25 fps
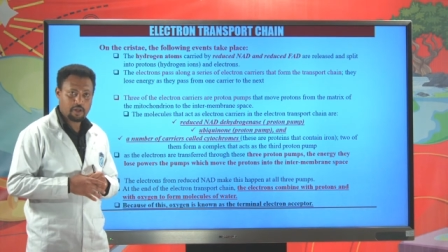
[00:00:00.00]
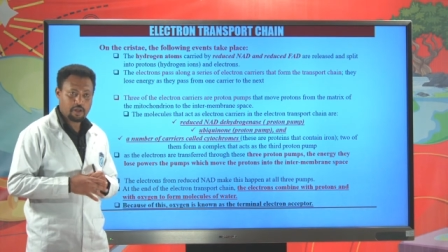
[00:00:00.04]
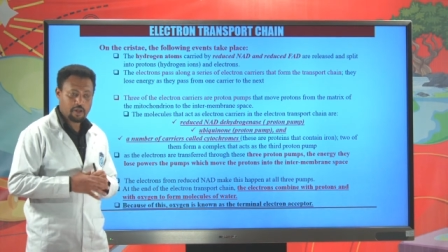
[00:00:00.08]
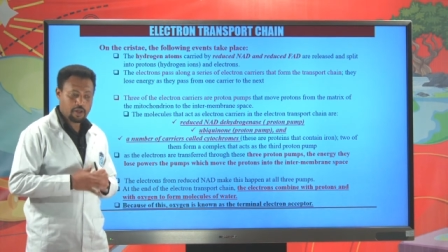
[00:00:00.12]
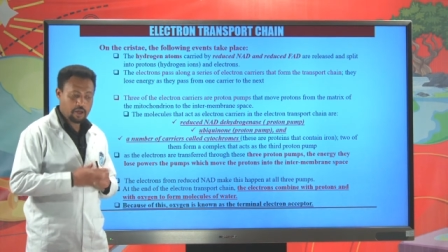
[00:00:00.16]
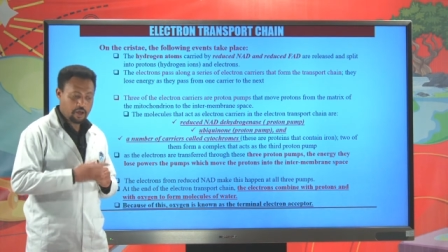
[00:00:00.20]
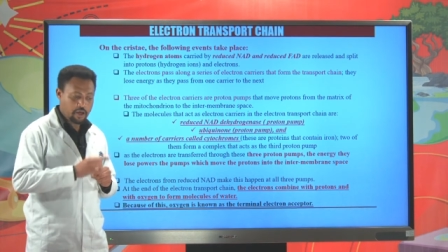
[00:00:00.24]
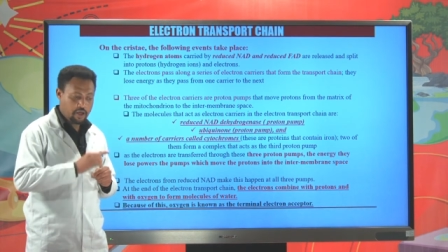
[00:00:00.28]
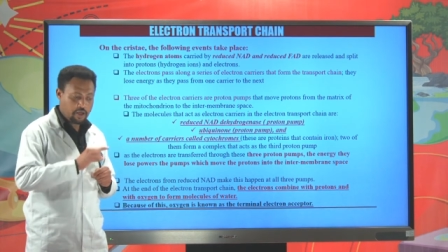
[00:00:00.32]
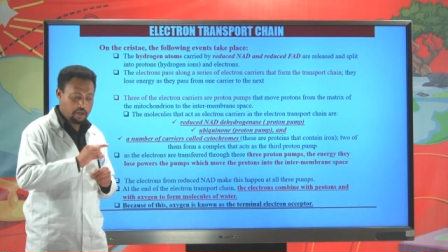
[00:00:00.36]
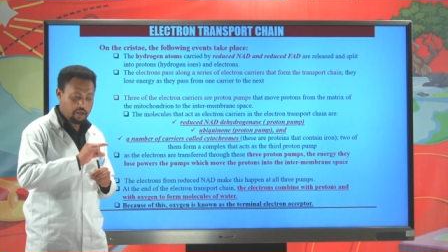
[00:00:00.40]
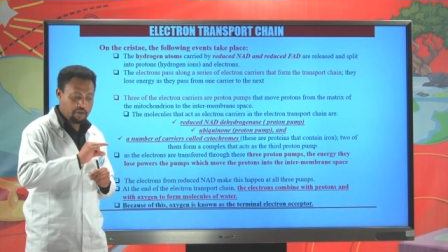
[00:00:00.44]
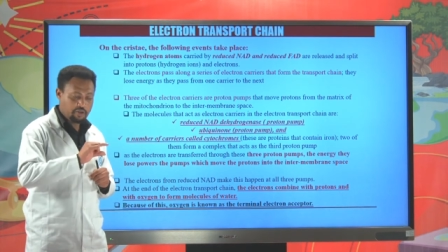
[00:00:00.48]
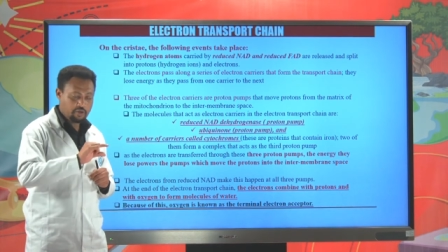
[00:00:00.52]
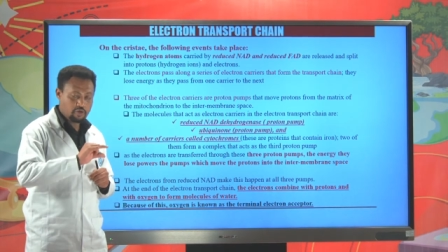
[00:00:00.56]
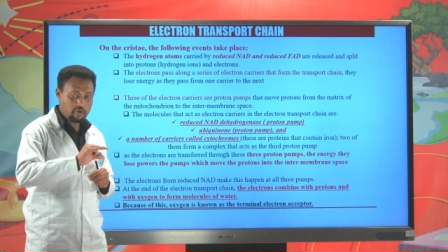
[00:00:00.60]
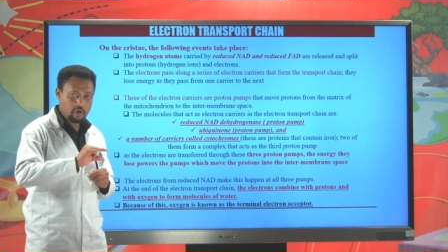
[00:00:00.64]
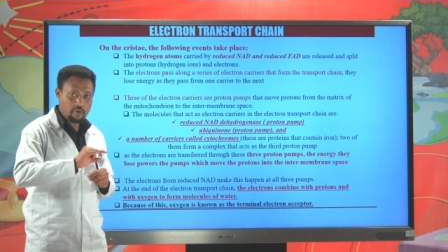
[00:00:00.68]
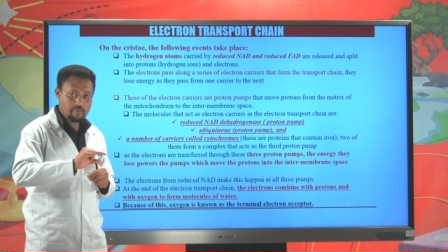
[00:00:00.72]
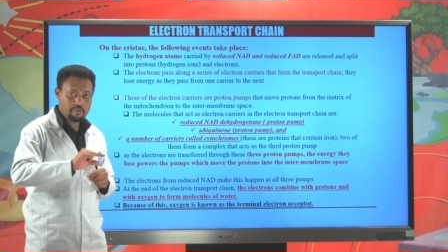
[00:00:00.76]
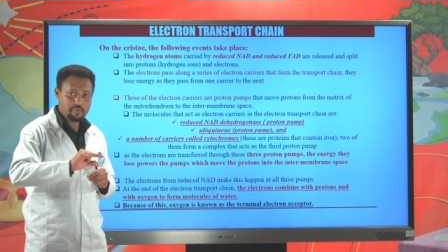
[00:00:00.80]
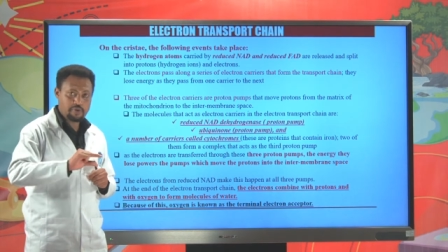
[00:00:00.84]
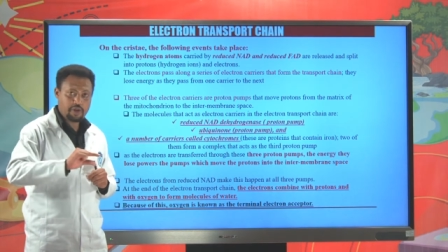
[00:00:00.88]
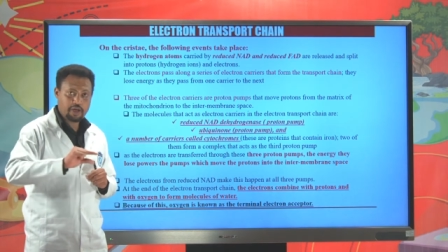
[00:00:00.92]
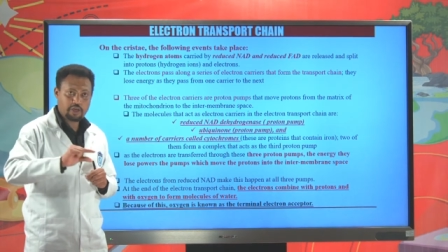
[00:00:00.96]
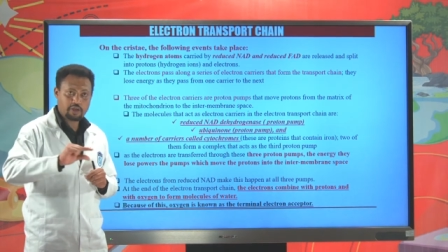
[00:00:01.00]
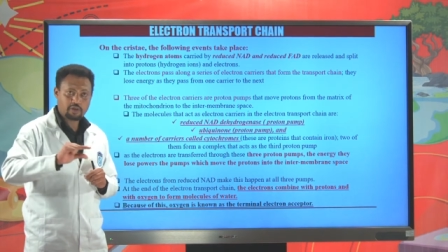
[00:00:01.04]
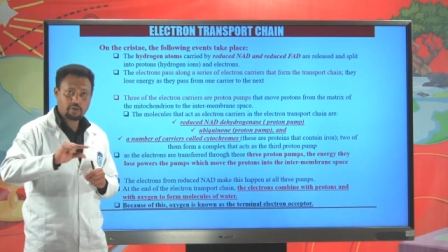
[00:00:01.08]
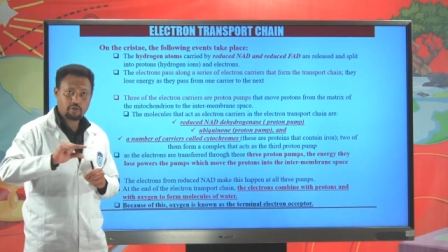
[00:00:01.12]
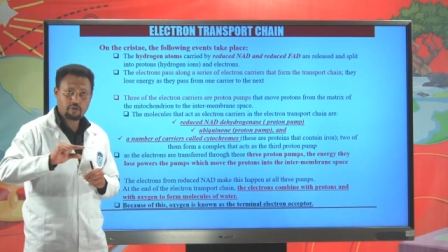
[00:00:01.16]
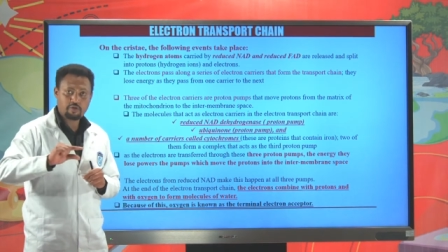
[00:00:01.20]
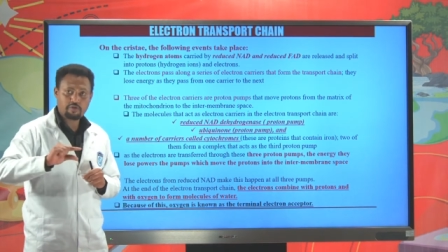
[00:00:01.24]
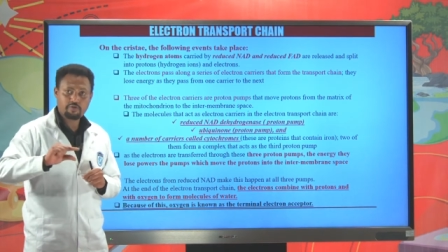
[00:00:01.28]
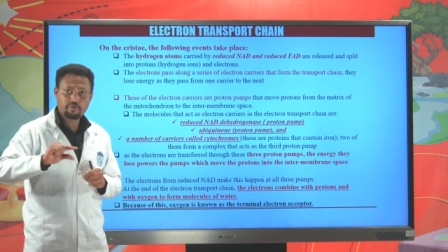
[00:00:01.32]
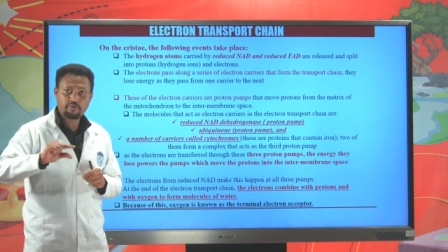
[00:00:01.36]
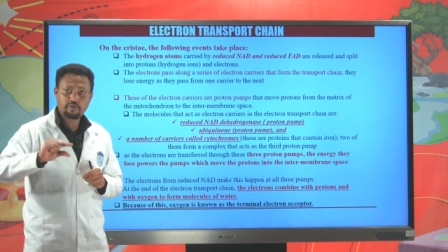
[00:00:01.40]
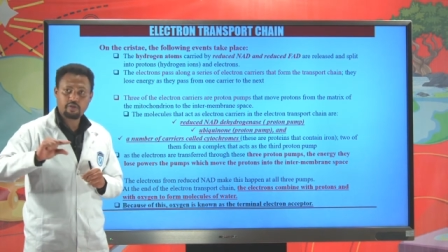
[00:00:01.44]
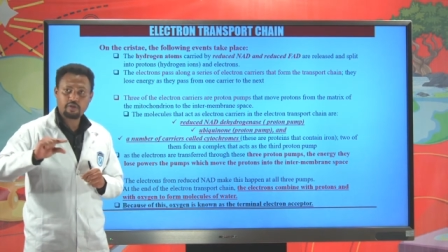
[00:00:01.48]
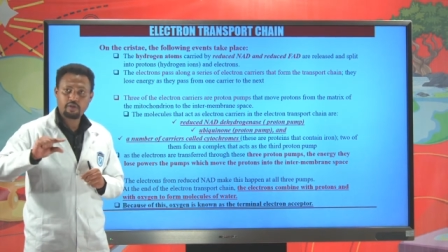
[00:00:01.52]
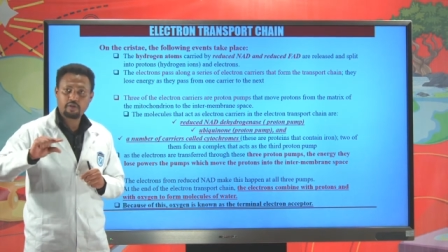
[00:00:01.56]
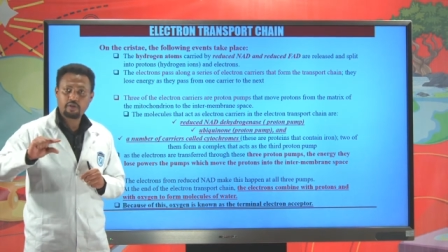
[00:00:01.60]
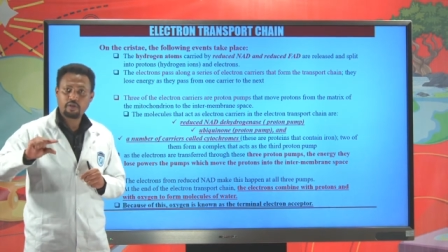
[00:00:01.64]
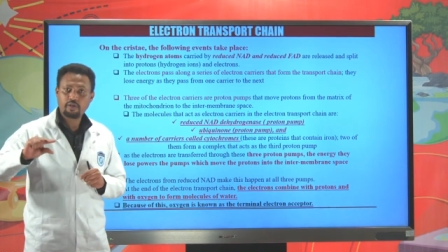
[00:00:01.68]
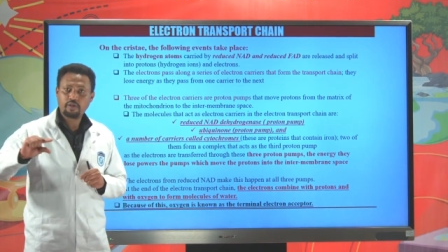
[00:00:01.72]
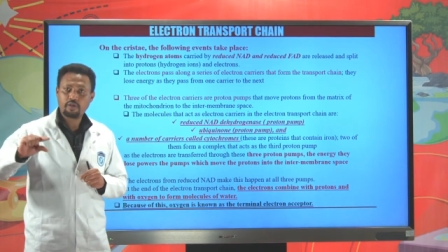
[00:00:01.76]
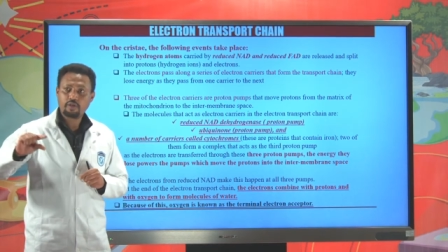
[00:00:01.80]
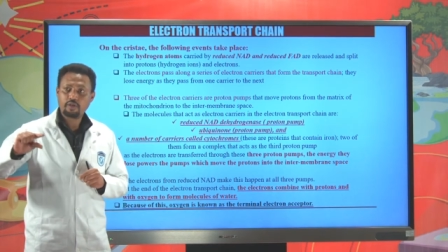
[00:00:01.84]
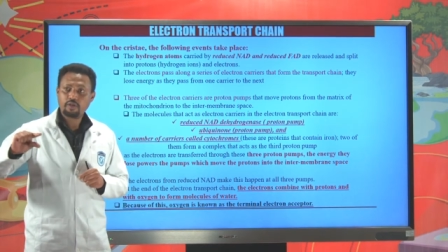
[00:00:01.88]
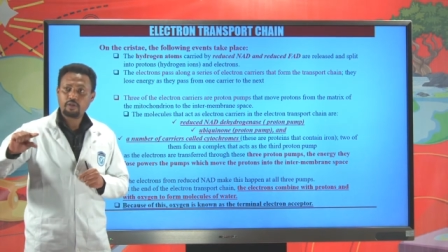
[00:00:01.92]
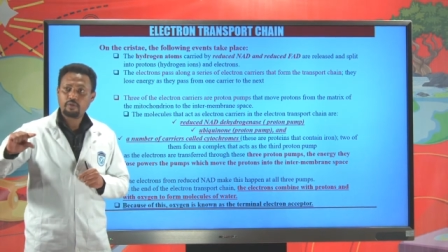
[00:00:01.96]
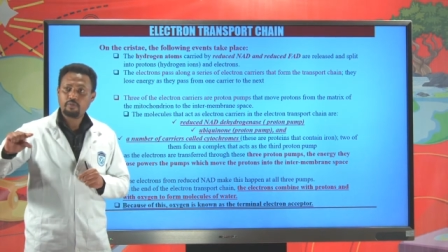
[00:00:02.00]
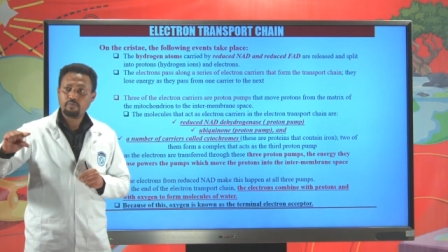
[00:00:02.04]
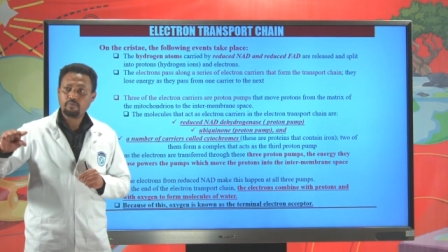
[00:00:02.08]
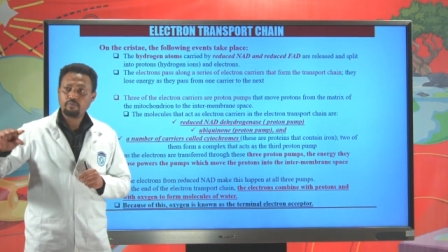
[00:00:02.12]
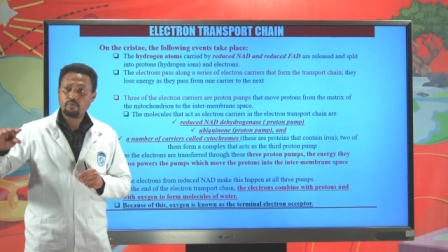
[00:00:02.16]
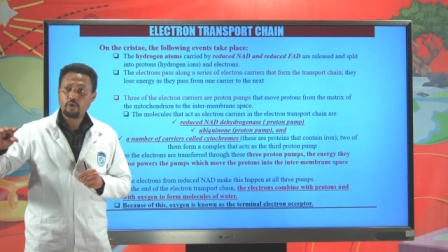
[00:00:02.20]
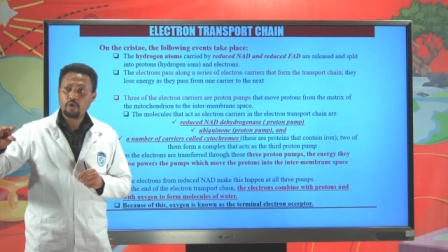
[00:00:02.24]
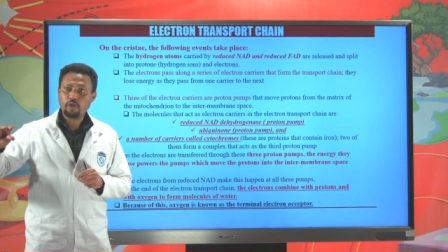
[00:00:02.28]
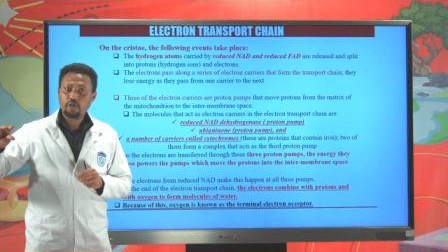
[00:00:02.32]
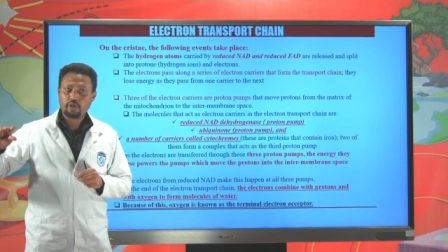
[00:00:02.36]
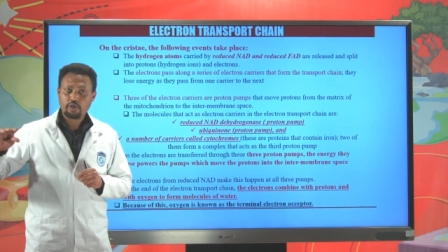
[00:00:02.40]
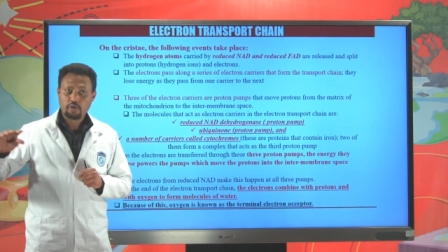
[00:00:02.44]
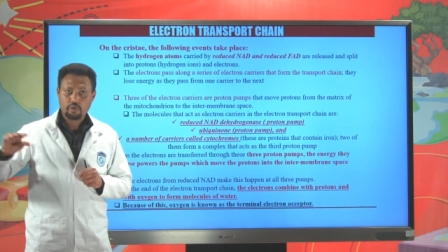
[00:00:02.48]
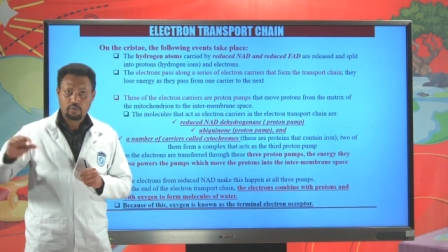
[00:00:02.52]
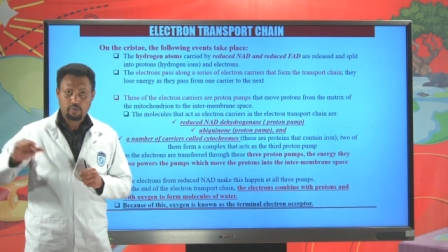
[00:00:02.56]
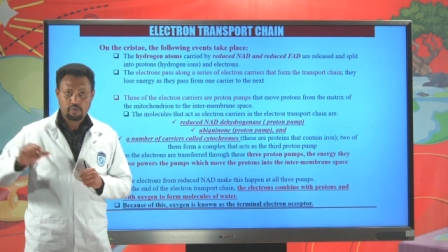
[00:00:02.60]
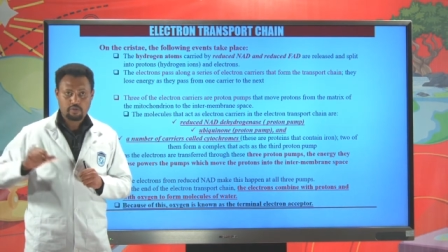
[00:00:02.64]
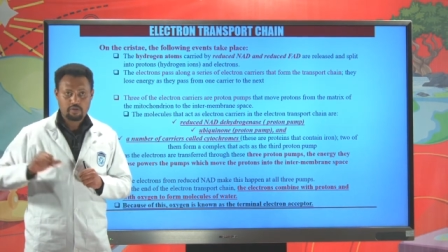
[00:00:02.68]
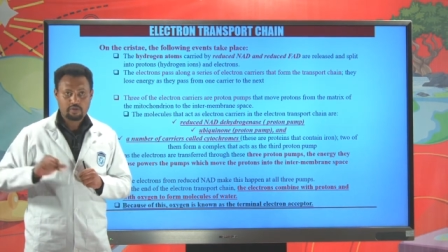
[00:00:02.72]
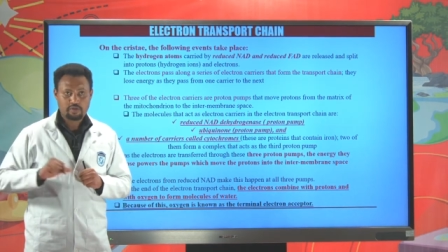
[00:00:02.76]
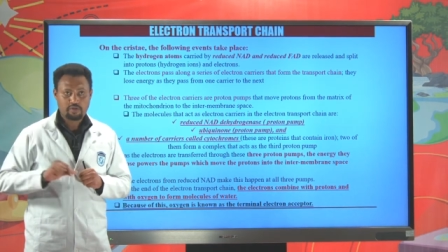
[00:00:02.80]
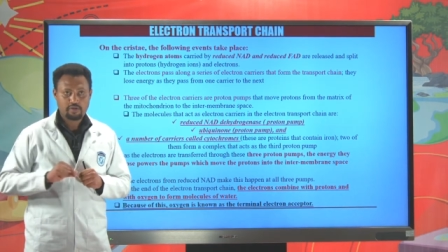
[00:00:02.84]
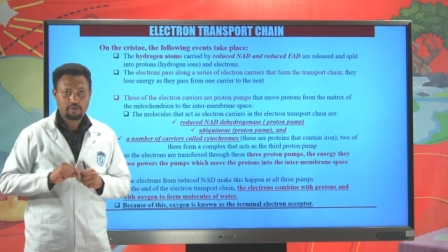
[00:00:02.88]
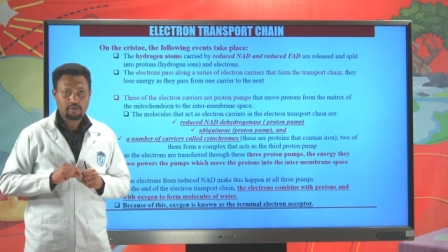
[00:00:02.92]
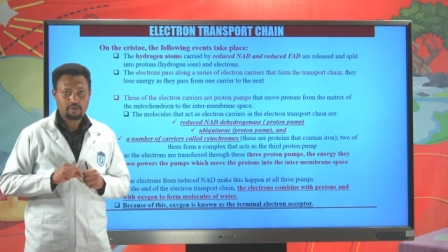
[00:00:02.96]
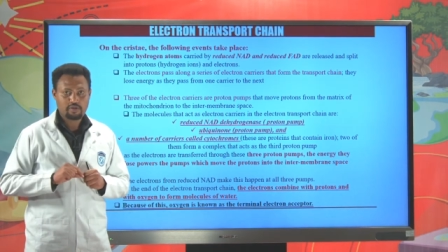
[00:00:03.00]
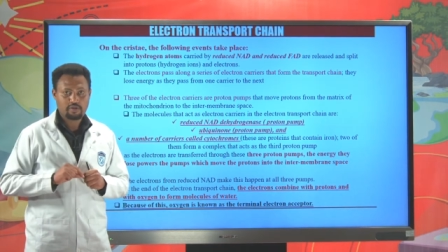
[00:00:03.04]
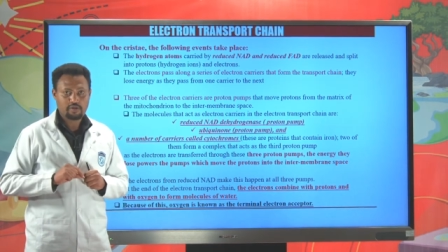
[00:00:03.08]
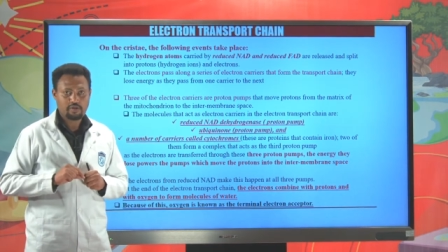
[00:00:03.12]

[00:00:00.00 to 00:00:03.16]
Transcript: And this complex of molecules